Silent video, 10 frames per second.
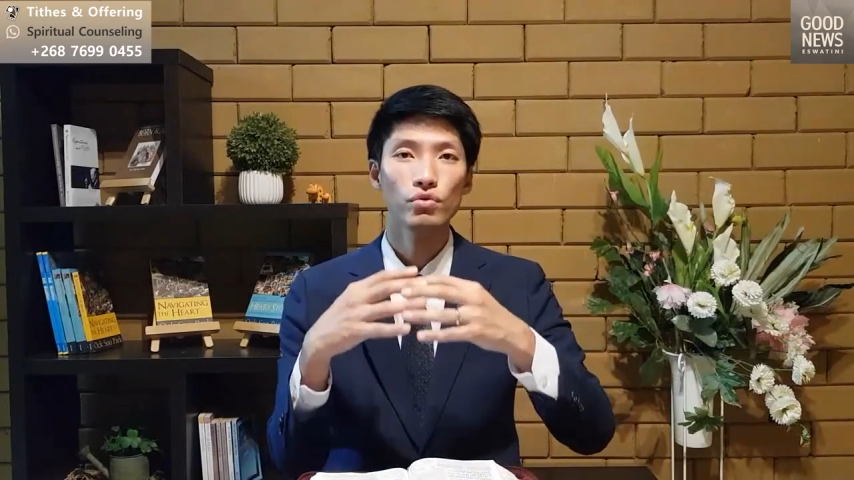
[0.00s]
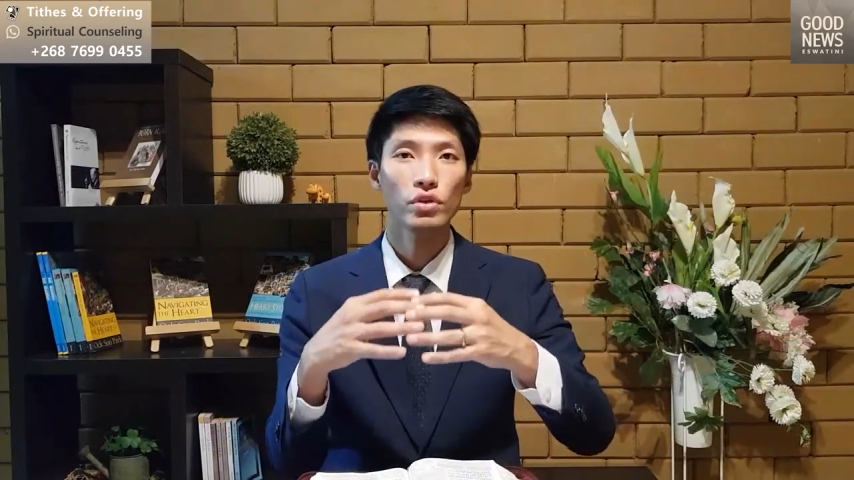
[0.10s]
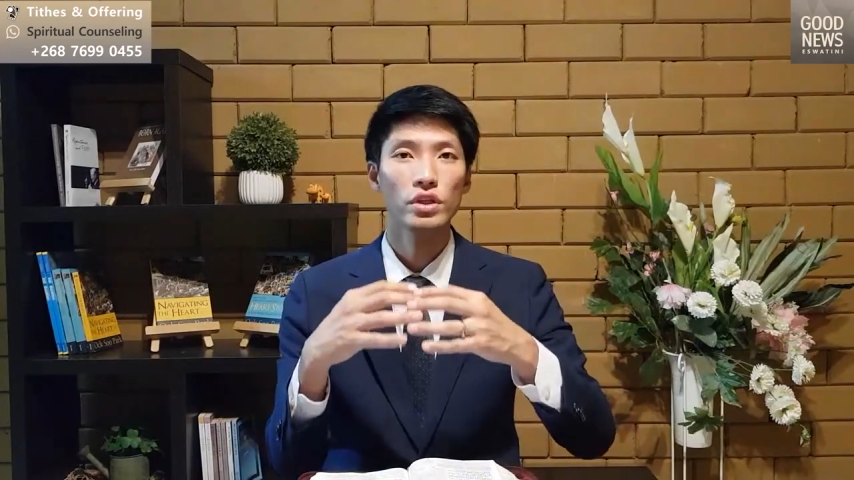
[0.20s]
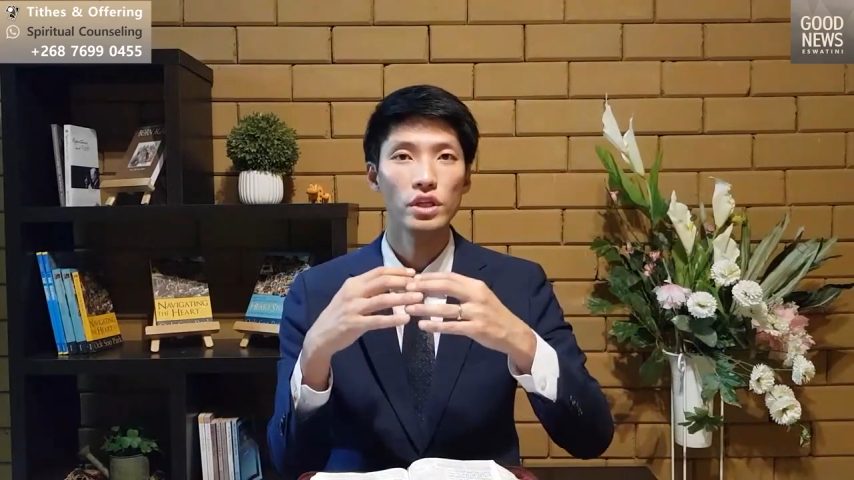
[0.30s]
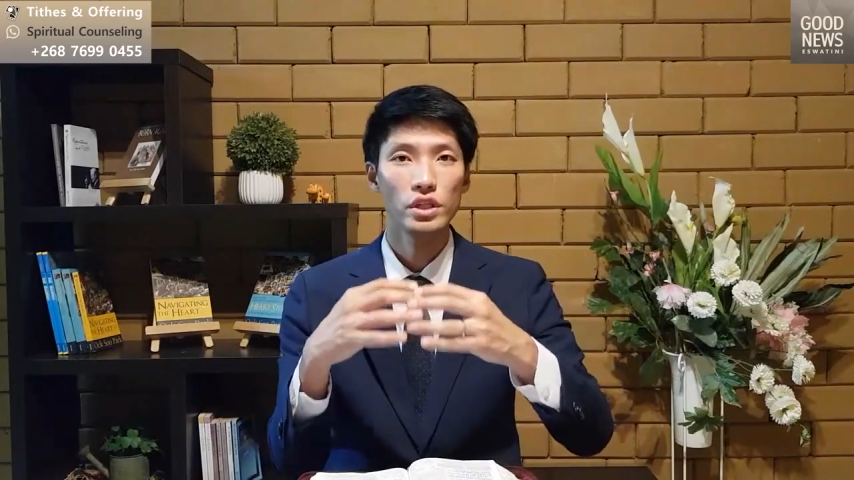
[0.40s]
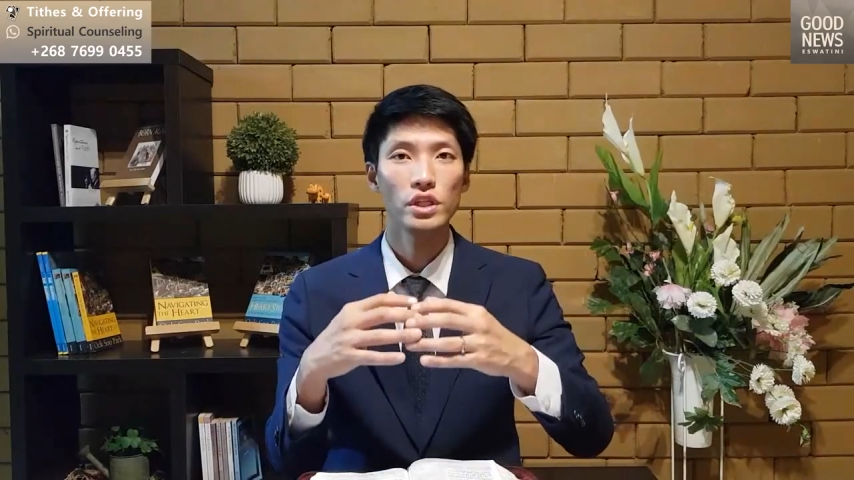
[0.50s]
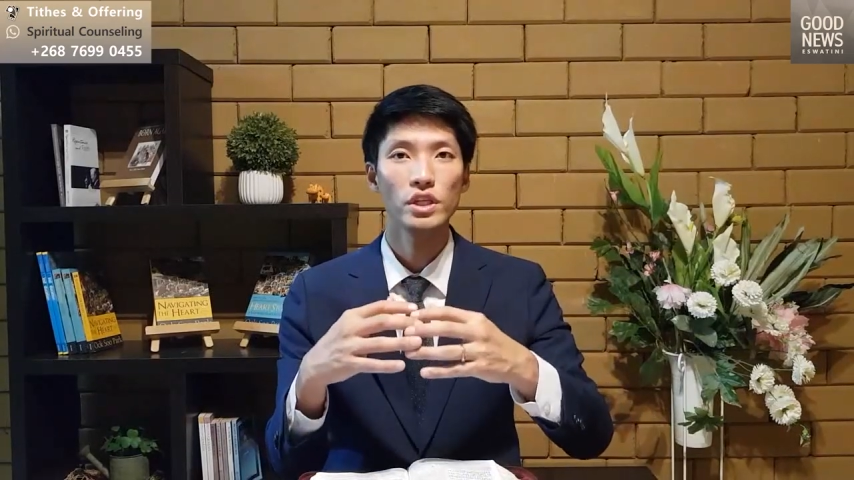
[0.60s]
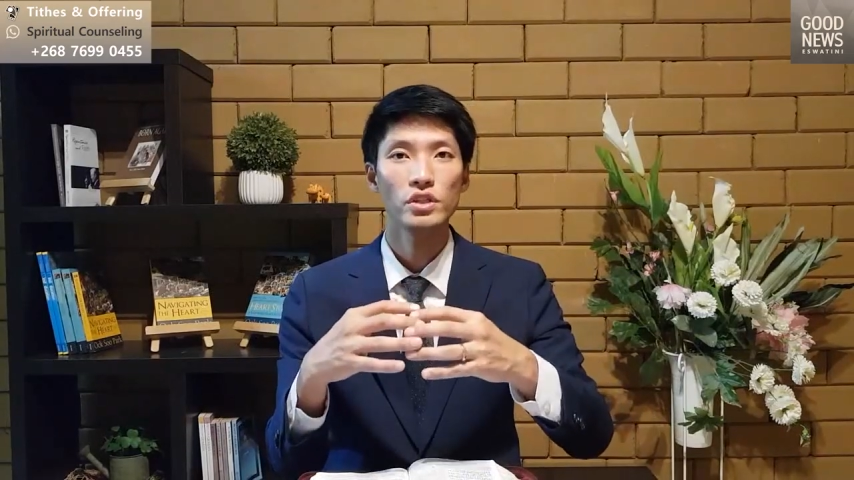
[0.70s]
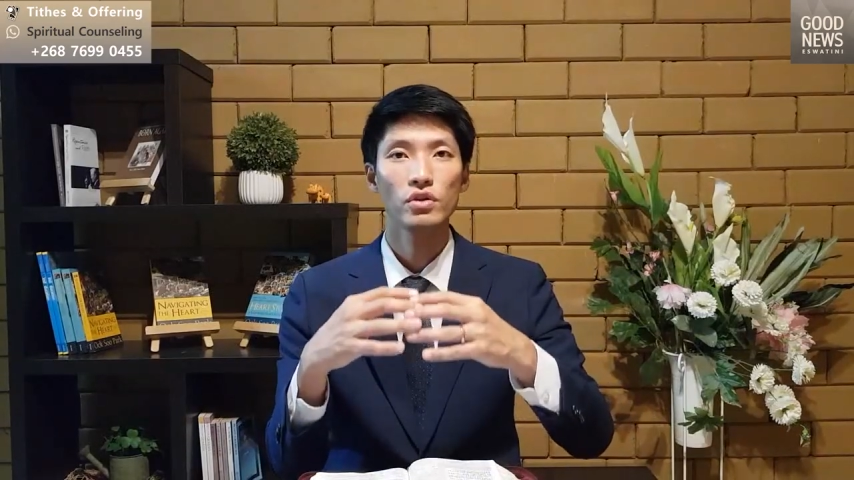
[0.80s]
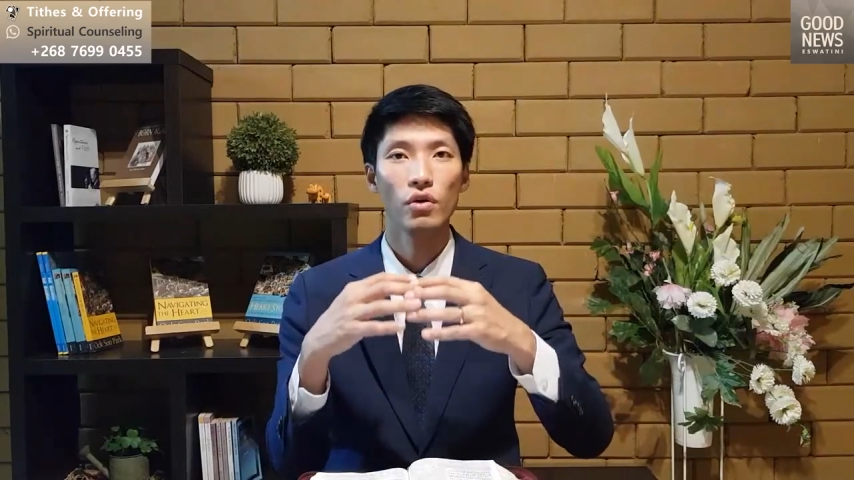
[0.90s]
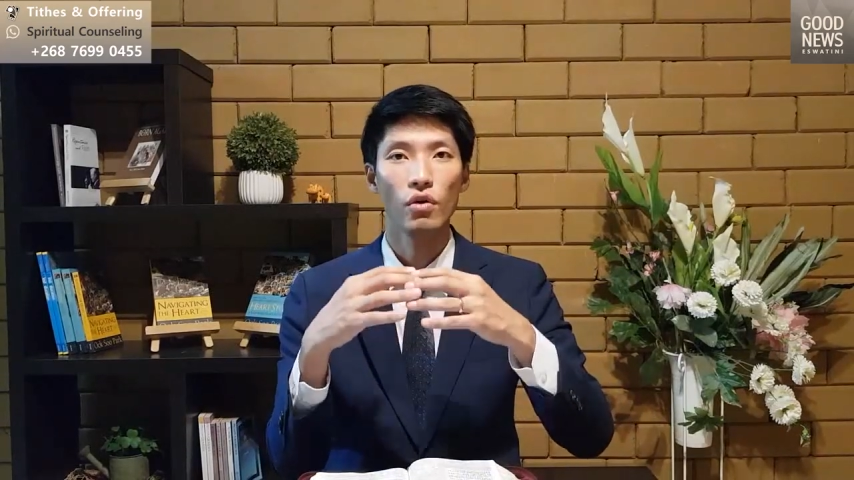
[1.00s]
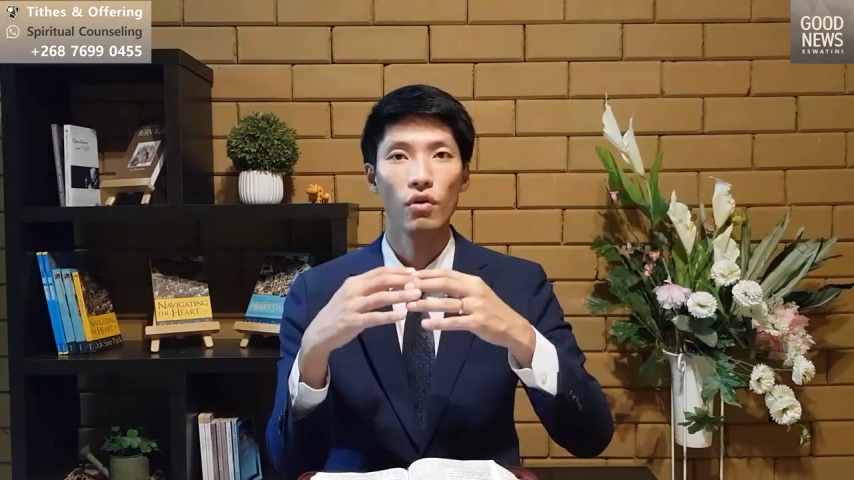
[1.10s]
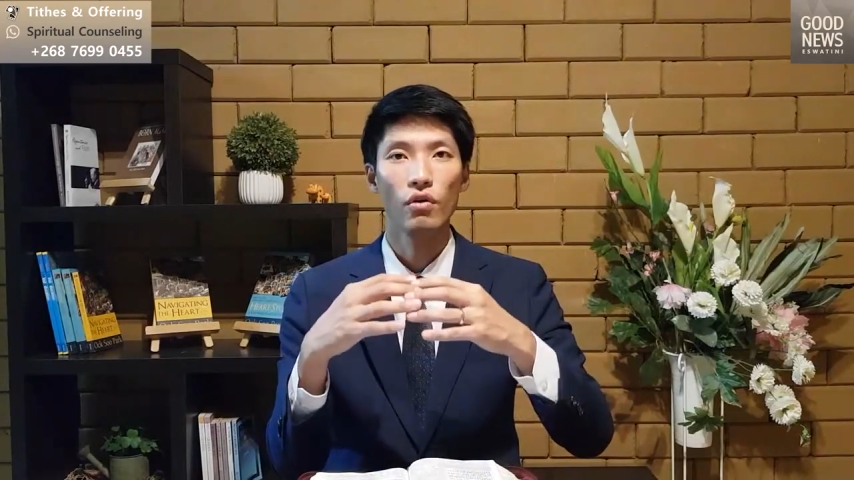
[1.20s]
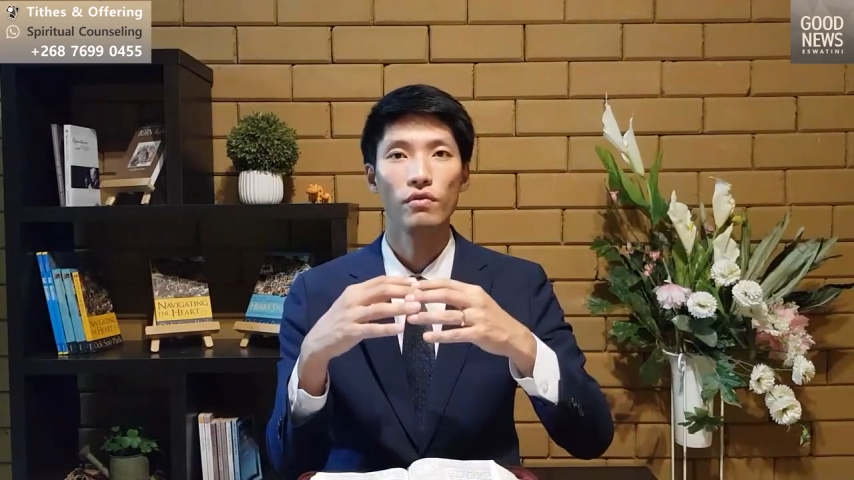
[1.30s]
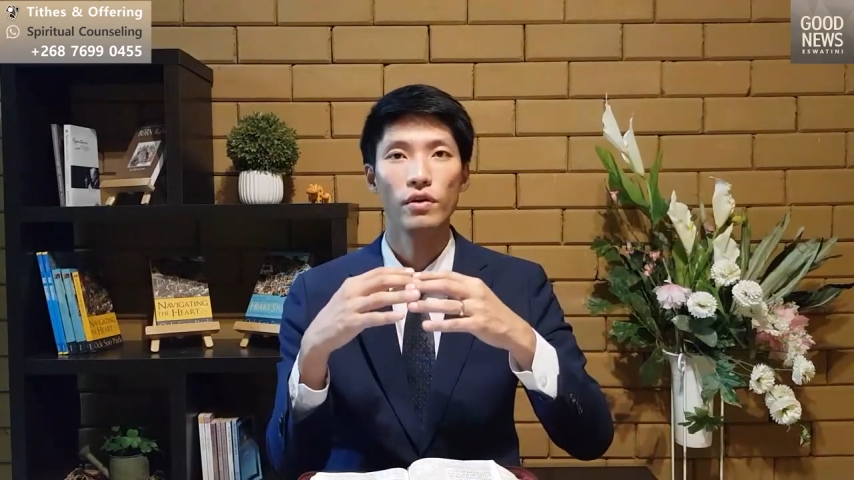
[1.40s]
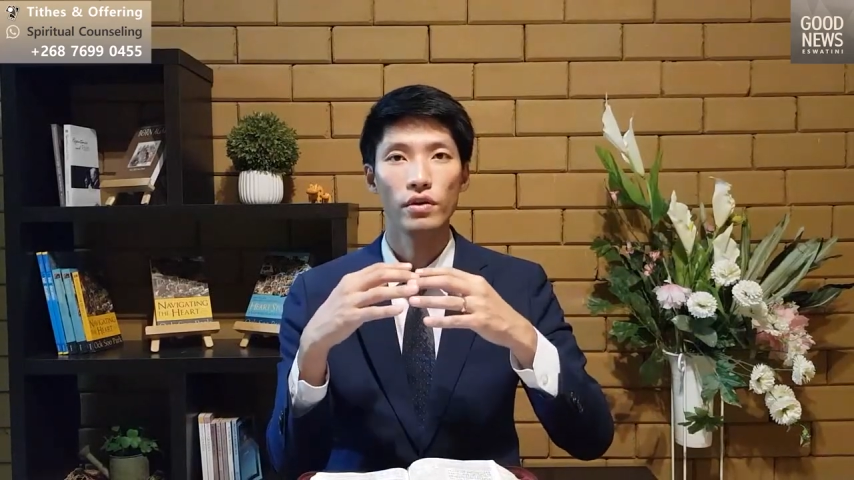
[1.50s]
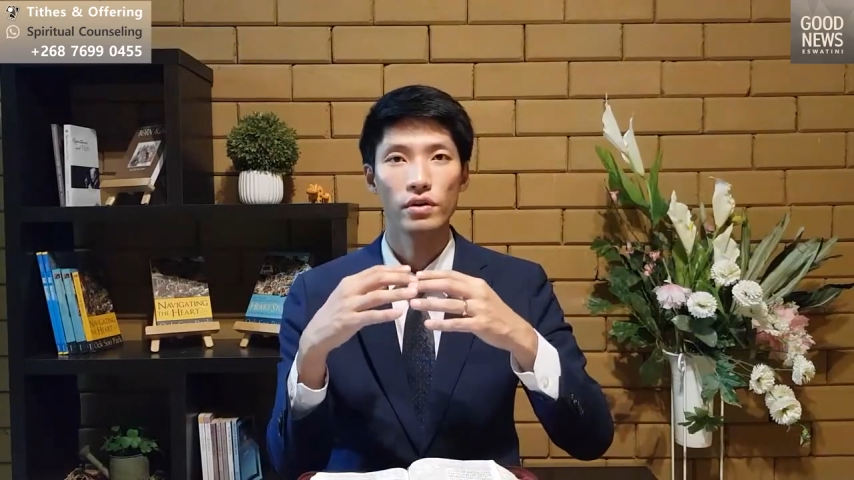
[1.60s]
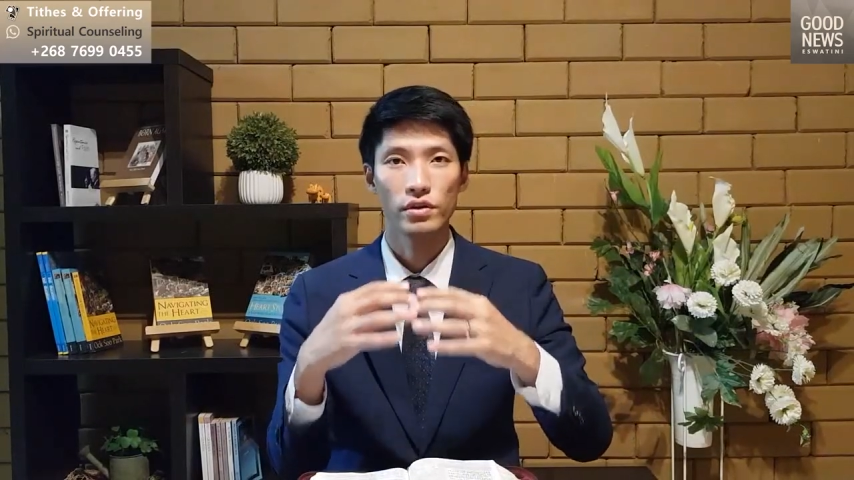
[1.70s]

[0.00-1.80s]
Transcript: through the teachings of